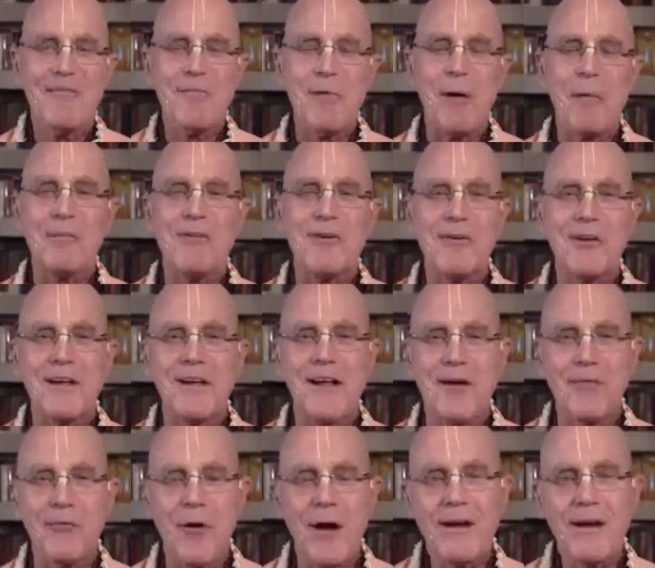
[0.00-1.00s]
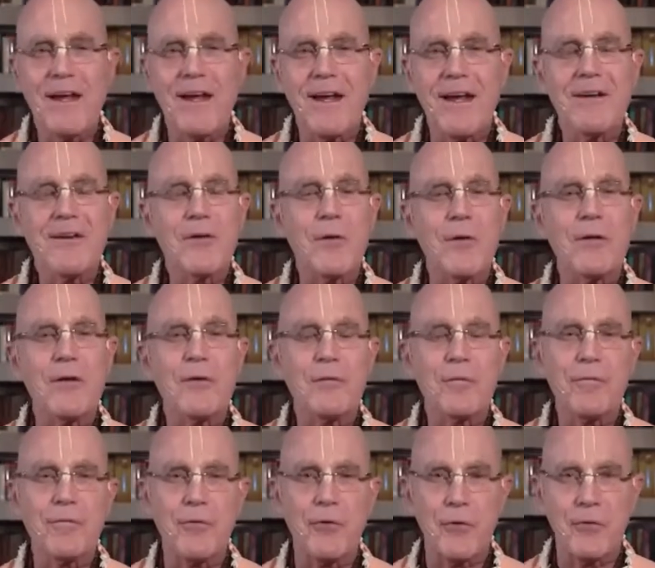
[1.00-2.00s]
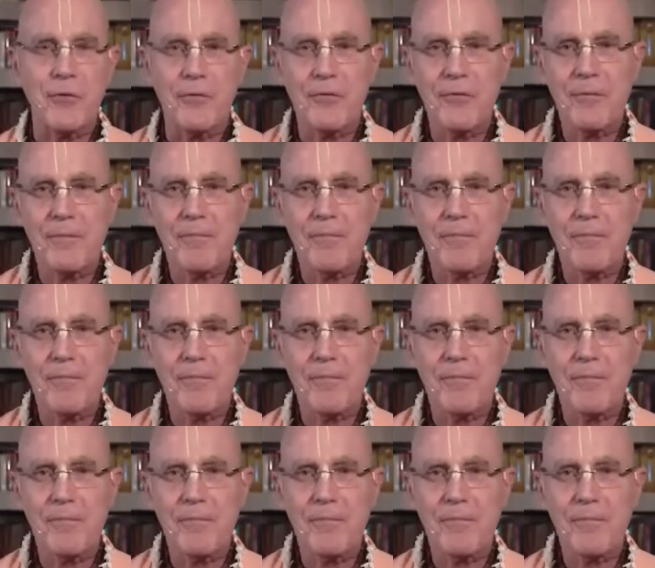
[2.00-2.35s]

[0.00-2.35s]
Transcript: Prabhupada said you can have rock candy or little fruit.